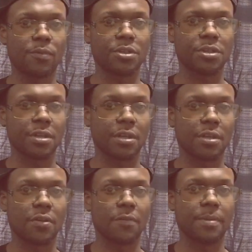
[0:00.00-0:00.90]
wish that it
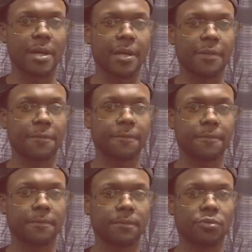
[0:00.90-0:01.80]
can go back.
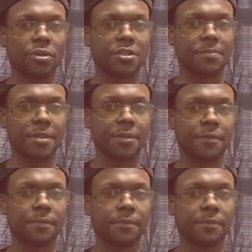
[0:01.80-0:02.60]
Trust me.